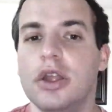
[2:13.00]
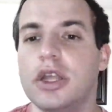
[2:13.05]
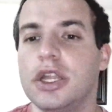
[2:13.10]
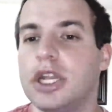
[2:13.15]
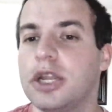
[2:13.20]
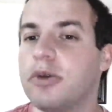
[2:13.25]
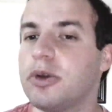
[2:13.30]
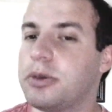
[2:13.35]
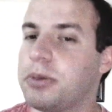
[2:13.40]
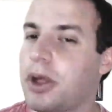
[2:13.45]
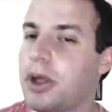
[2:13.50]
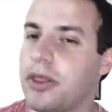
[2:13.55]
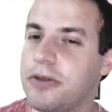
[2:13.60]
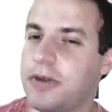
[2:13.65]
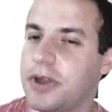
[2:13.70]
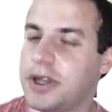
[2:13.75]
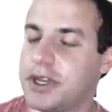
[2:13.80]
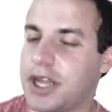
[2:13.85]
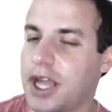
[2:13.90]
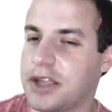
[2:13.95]
Now, what about the
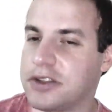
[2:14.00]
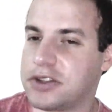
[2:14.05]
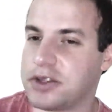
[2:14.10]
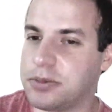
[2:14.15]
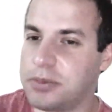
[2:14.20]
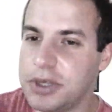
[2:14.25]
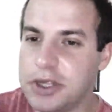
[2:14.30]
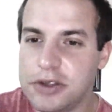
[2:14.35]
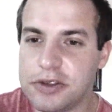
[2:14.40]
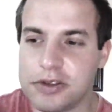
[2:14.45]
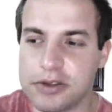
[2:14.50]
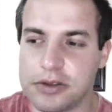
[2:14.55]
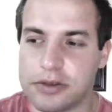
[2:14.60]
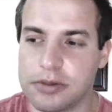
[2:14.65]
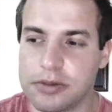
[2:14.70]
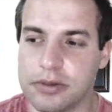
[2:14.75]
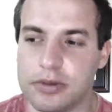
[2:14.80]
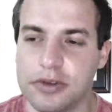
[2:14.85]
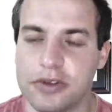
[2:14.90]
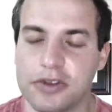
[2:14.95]
Fantastic Beasts
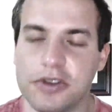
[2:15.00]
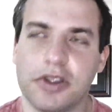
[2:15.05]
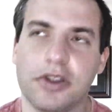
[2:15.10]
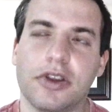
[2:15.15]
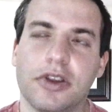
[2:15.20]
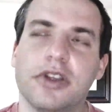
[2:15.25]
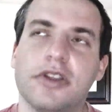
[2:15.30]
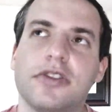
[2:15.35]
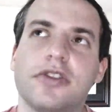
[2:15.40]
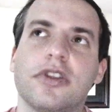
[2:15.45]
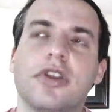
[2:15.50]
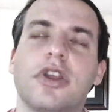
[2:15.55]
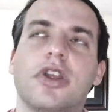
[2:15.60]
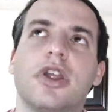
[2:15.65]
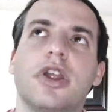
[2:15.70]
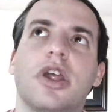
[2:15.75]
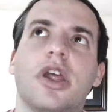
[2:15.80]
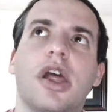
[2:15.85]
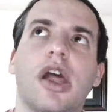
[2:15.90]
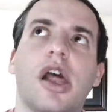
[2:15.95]
series?
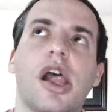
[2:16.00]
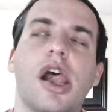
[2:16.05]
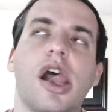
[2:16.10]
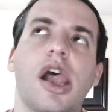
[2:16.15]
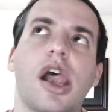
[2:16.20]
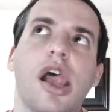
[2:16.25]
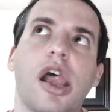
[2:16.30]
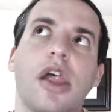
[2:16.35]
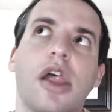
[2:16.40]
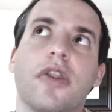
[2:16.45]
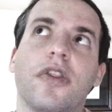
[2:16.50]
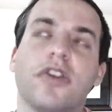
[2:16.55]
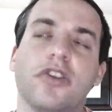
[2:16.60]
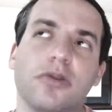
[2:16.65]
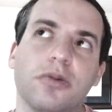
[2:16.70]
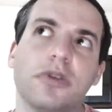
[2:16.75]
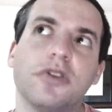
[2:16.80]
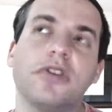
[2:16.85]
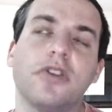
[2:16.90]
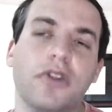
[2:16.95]
This
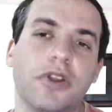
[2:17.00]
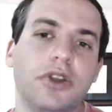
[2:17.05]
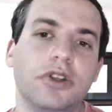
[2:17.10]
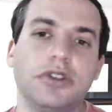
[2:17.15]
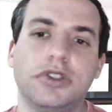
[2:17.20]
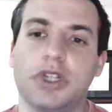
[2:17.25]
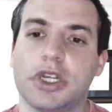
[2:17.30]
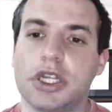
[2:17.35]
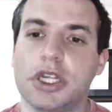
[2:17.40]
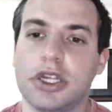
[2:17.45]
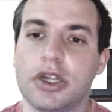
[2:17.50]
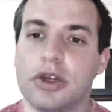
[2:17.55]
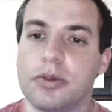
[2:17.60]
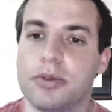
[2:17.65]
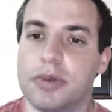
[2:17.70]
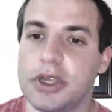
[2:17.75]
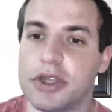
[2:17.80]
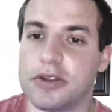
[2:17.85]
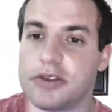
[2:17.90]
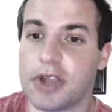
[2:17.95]
one's a little trickier
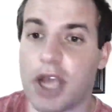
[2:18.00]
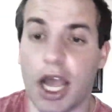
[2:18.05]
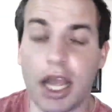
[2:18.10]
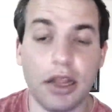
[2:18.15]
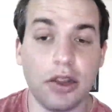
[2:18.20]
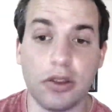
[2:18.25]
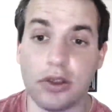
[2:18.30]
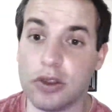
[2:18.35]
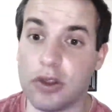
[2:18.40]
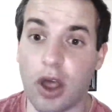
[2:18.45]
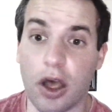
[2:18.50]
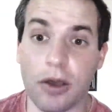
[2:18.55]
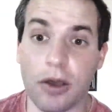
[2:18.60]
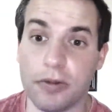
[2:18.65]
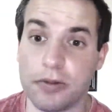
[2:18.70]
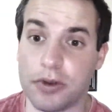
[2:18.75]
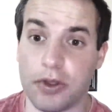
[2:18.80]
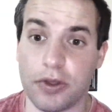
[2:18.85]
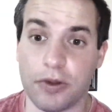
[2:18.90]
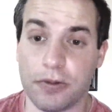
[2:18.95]
because I
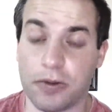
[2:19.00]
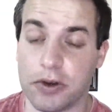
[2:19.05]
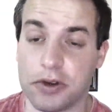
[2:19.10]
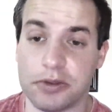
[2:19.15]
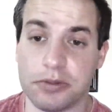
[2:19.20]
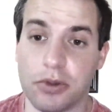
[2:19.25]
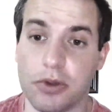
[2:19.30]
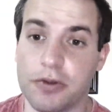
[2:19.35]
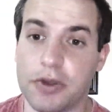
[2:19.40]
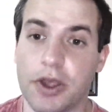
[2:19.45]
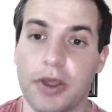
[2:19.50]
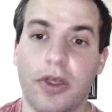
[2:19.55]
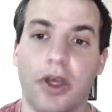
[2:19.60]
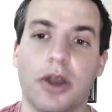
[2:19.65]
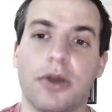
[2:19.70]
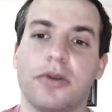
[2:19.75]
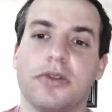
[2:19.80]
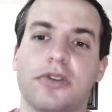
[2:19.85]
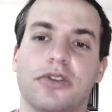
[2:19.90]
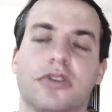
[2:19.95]
loved the first movie. I
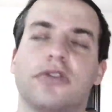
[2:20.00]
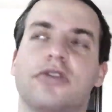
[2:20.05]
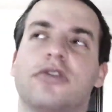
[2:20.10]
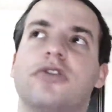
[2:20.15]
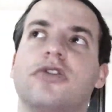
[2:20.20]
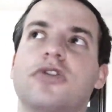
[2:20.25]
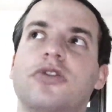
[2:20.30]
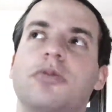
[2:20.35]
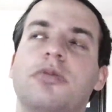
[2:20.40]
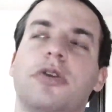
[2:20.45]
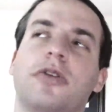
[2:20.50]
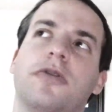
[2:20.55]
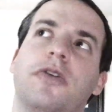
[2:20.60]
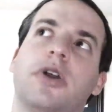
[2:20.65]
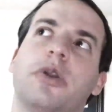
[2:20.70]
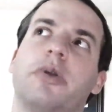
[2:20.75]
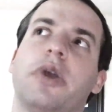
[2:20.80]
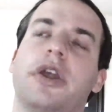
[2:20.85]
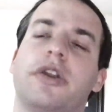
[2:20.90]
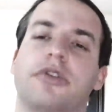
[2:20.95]
thought it was a super
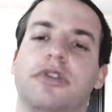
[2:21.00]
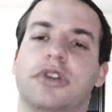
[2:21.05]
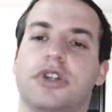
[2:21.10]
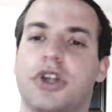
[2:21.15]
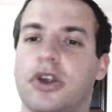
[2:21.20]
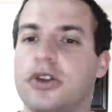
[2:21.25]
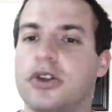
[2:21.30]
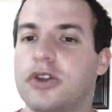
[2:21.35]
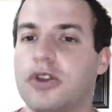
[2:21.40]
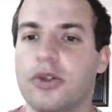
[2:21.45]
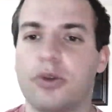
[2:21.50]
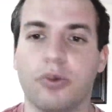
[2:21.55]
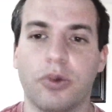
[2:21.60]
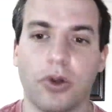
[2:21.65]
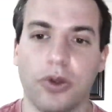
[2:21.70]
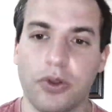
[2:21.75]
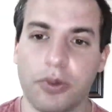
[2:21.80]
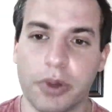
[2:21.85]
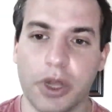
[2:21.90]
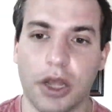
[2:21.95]
fun way to return to the
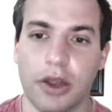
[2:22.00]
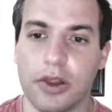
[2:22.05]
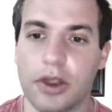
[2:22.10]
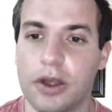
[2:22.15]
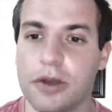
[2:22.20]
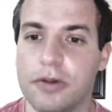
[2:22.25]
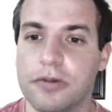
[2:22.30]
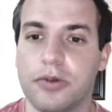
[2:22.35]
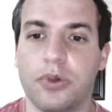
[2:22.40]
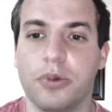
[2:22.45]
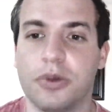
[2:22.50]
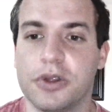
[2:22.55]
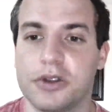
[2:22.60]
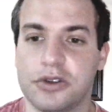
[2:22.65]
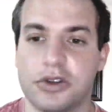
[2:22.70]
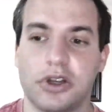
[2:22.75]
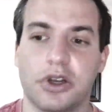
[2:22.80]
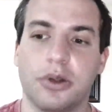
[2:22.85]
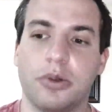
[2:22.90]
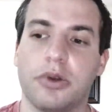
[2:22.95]
world that we all love, the
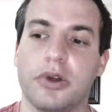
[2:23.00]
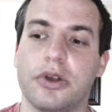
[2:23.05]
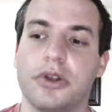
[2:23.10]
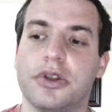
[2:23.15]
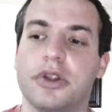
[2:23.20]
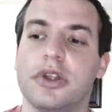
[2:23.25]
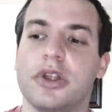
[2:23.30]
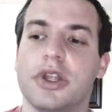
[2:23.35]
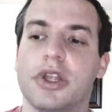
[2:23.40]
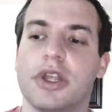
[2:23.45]
Wizarding world,